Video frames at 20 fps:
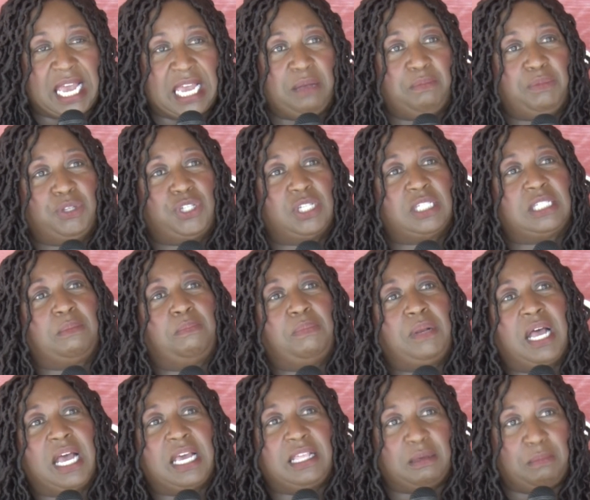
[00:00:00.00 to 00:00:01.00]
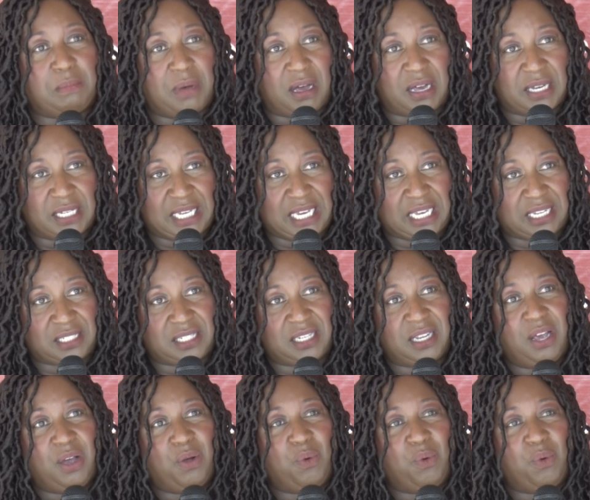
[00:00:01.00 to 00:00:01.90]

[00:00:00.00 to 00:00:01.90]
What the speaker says: able to supply the market